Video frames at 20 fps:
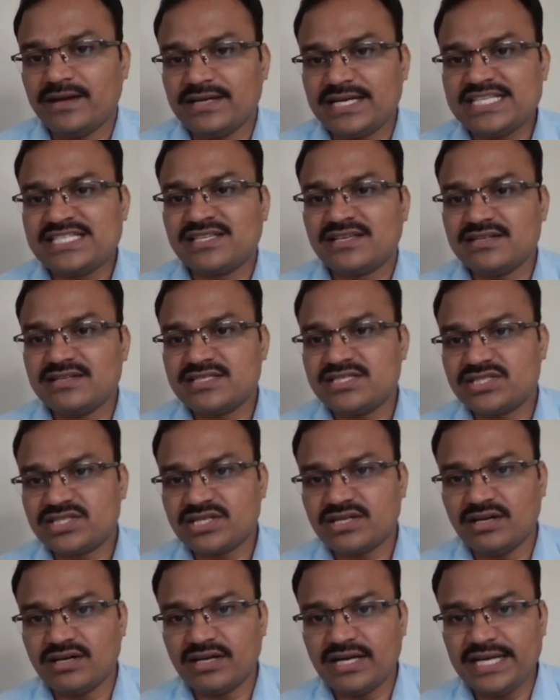
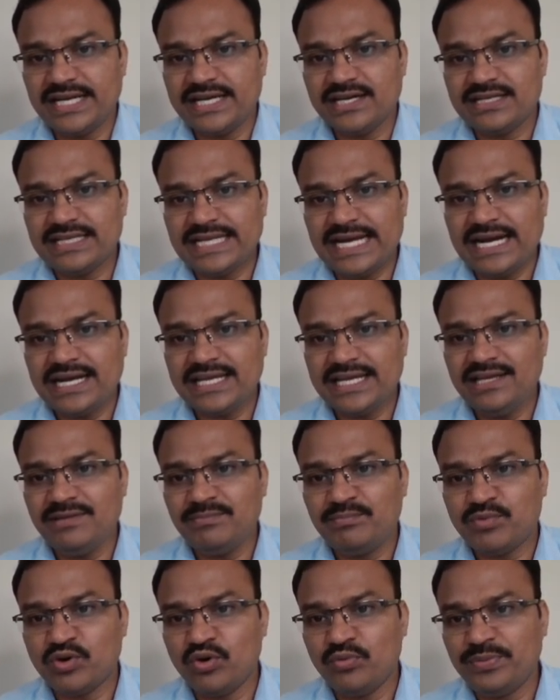discussed earlier, that
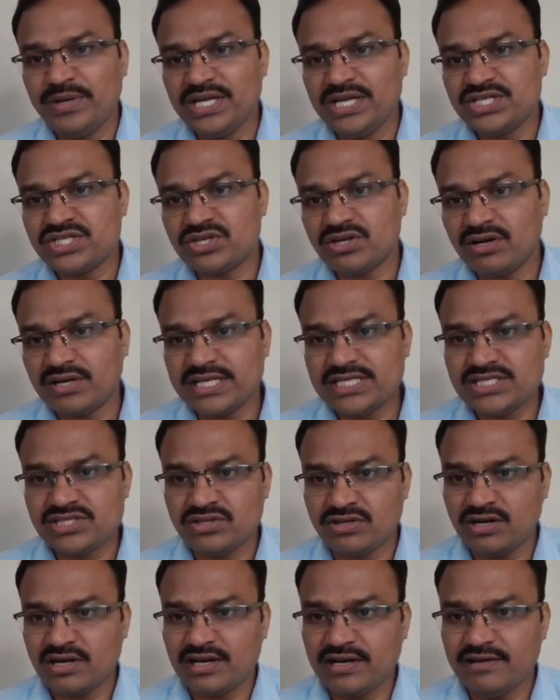if opening stock is not